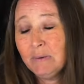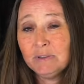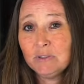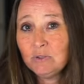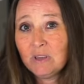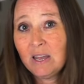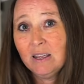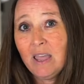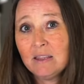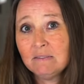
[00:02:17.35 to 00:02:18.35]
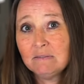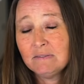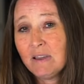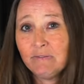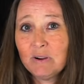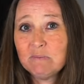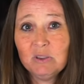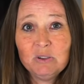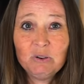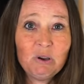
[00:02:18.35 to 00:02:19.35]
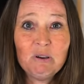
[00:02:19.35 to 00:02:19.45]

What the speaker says: I wouldn't do that again, not for $1 million.